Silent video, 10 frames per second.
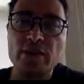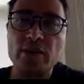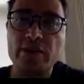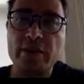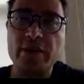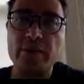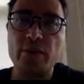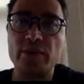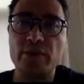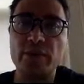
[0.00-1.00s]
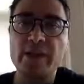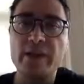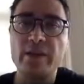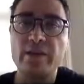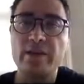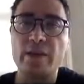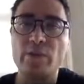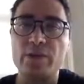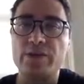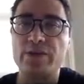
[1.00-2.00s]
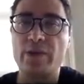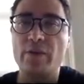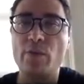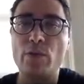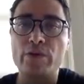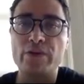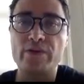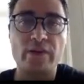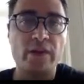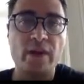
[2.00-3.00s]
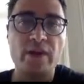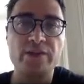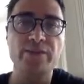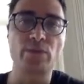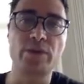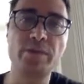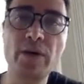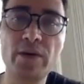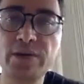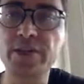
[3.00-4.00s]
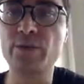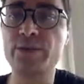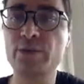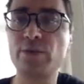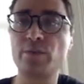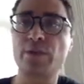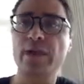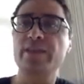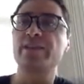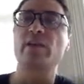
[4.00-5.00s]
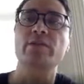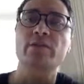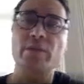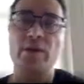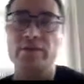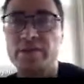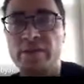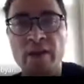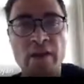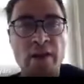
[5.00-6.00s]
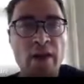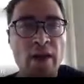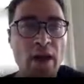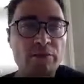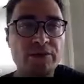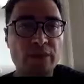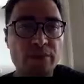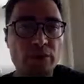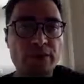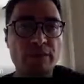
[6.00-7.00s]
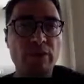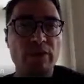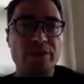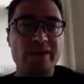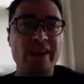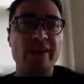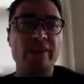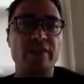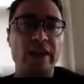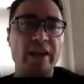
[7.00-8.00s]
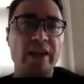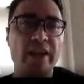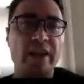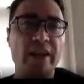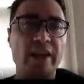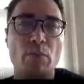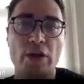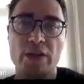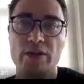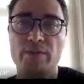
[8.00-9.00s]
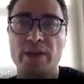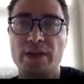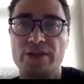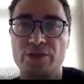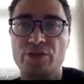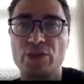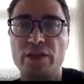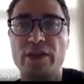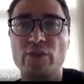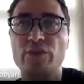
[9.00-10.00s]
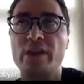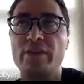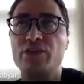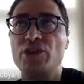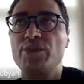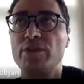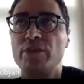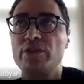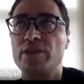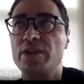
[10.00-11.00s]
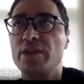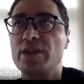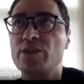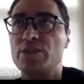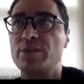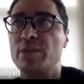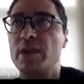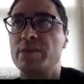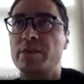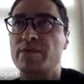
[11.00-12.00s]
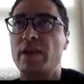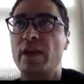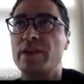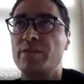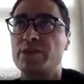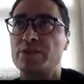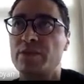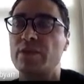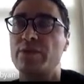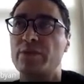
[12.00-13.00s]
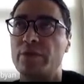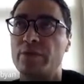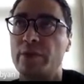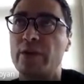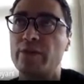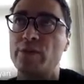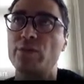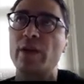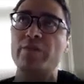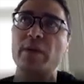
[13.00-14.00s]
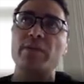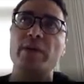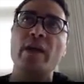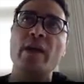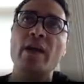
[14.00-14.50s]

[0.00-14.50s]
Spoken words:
of Harry Potter play that was worth 140 pounds that was sold for 8,000 pounds. How is that possible on a second-hand marketplace? Usually you'd have cheaper tickets, or sometimes if the item is really, really rare, you'd have maybe